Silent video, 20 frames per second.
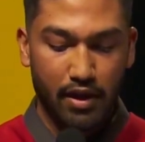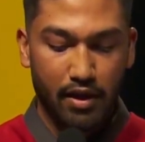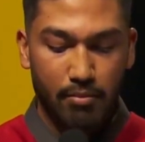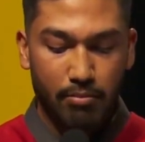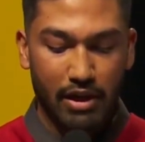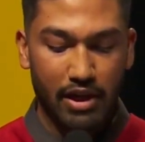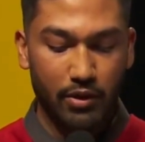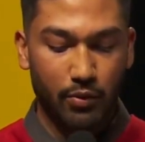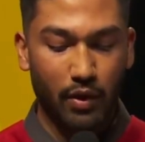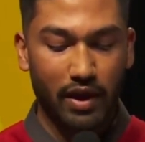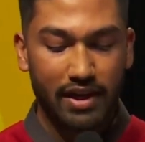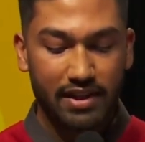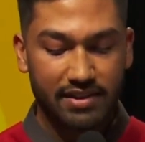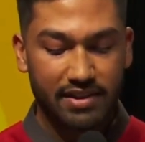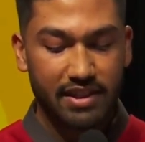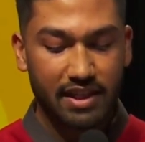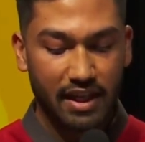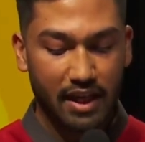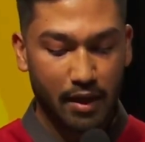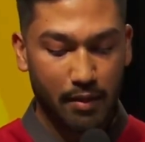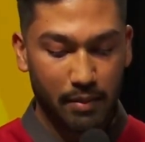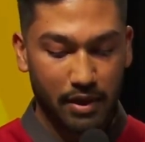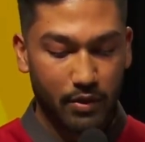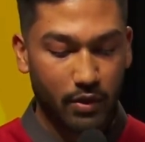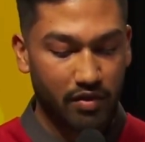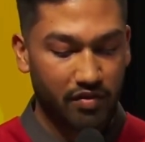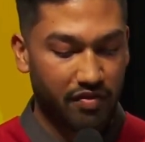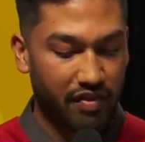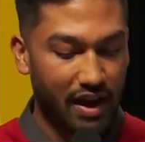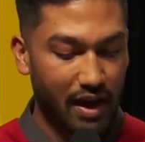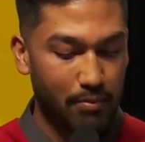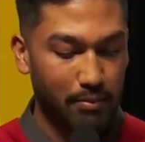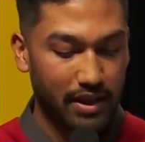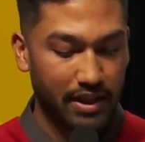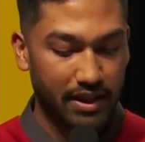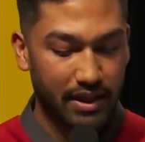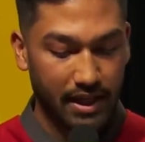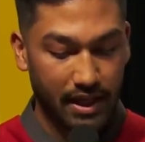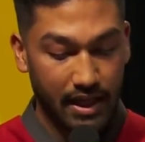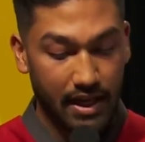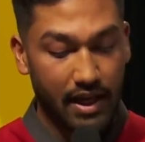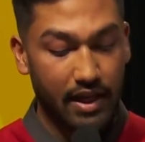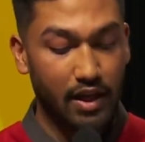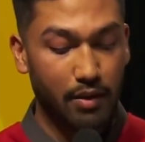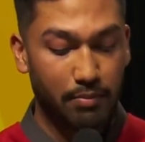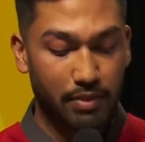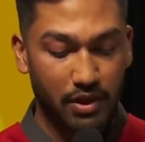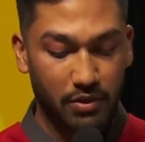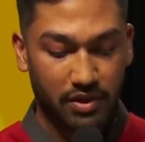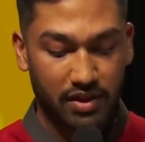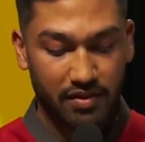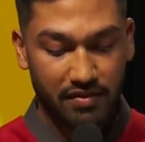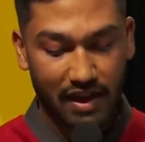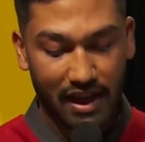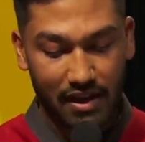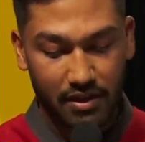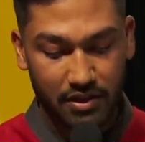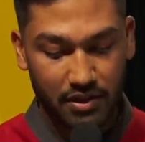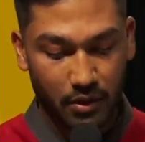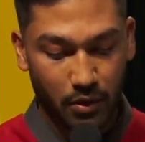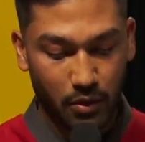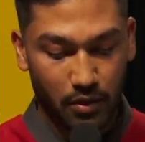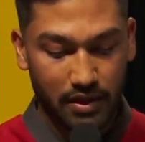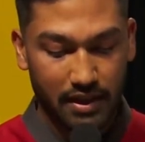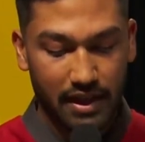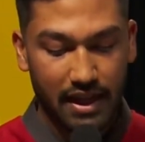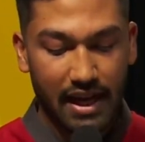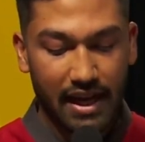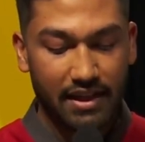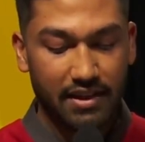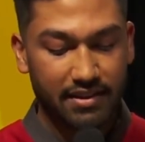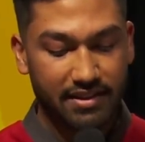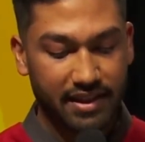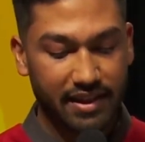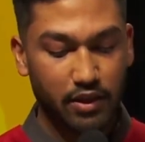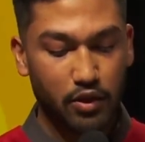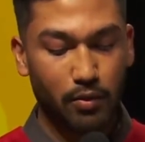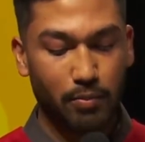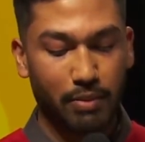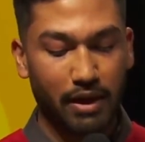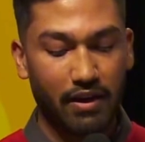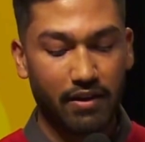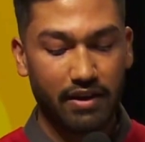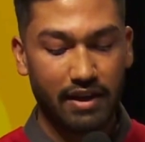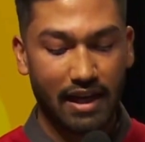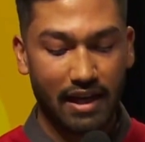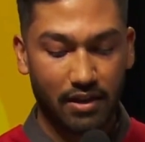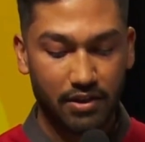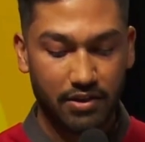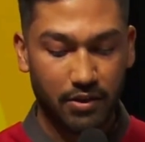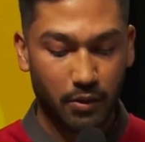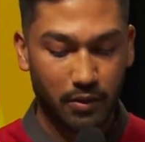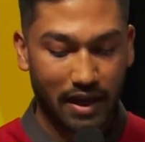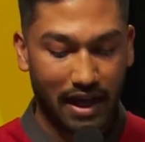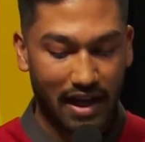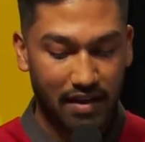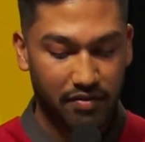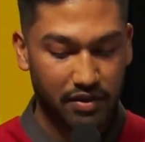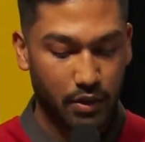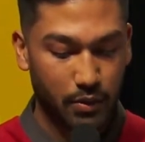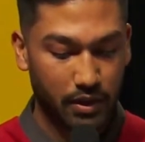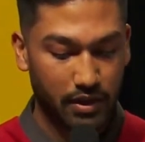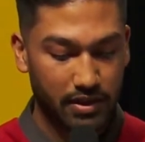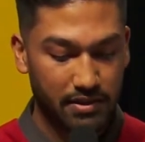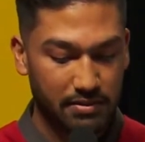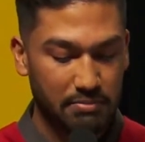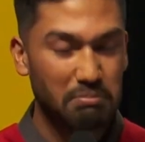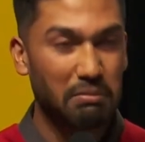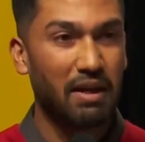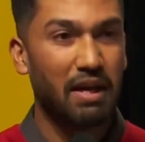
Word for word: Being raised in an immigrant family, an abusive household, and a single parent household afterwards,